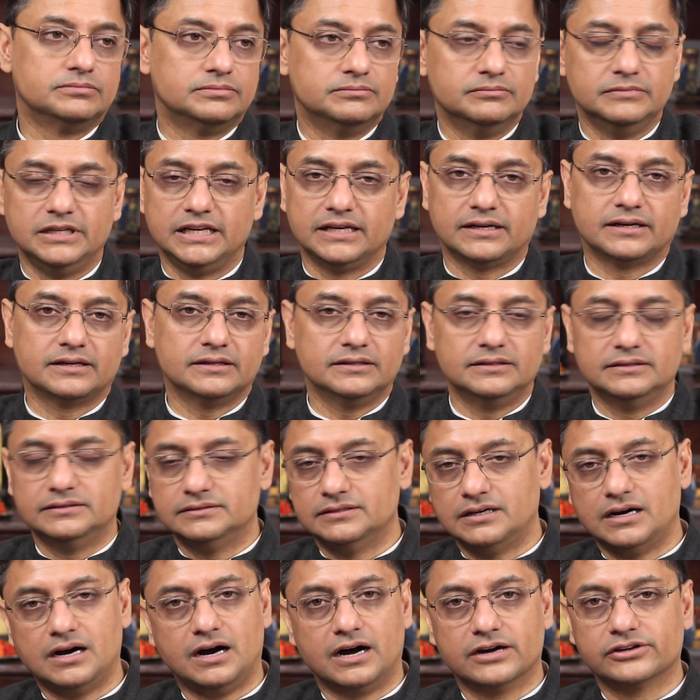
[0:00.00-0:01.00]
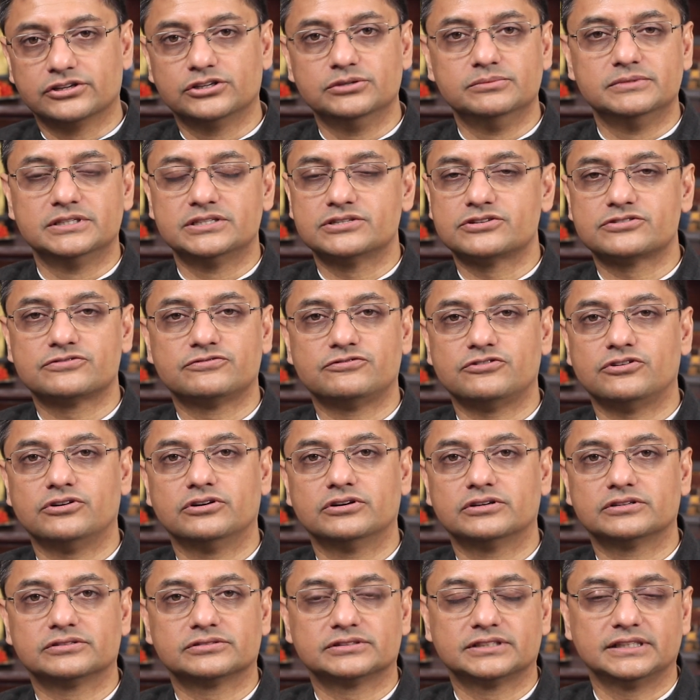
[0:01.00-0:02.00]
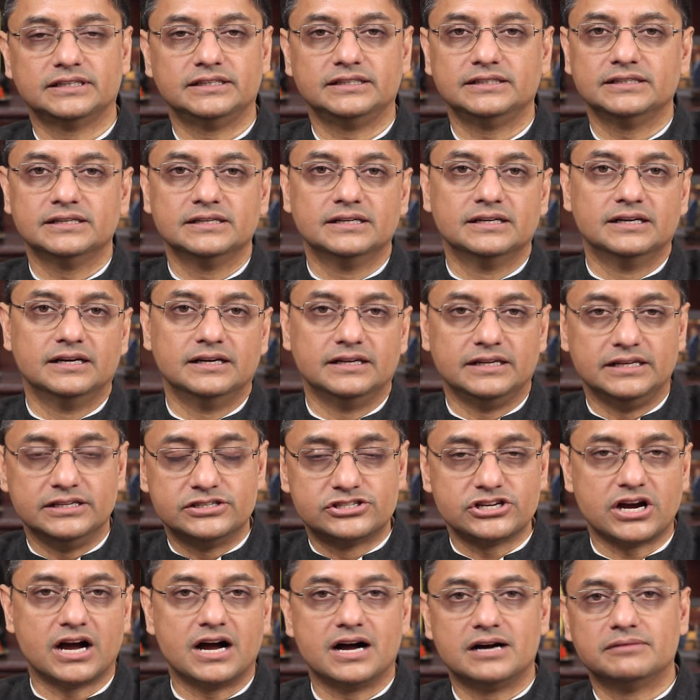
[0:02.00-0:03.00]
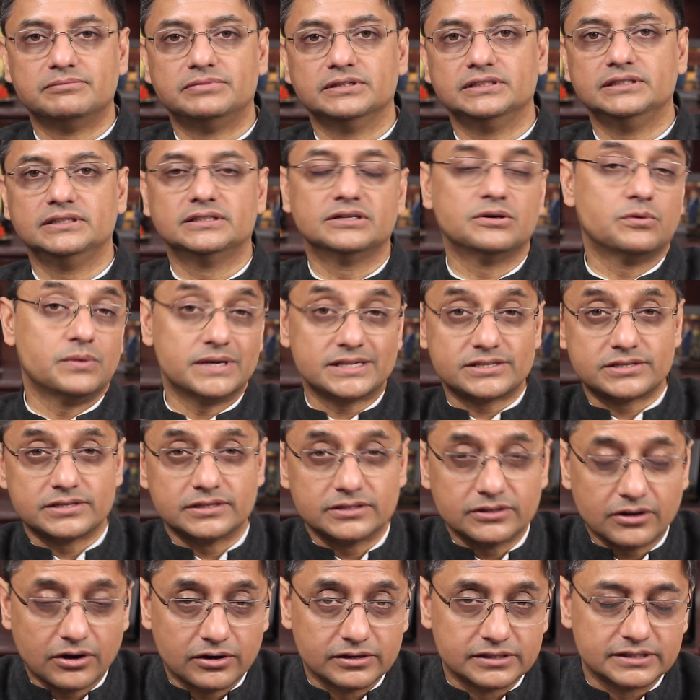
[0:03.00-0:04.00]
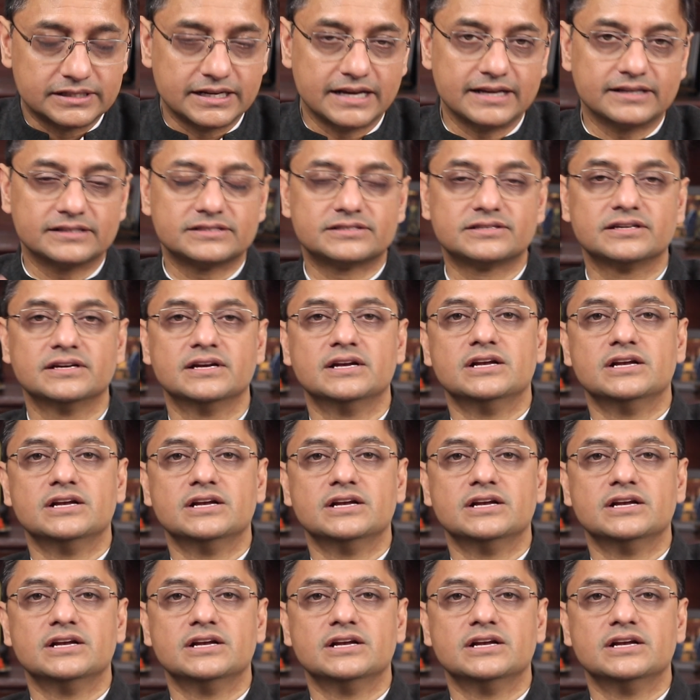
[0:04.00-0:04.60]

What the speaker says: make arguments for, say, hijab in a Western context.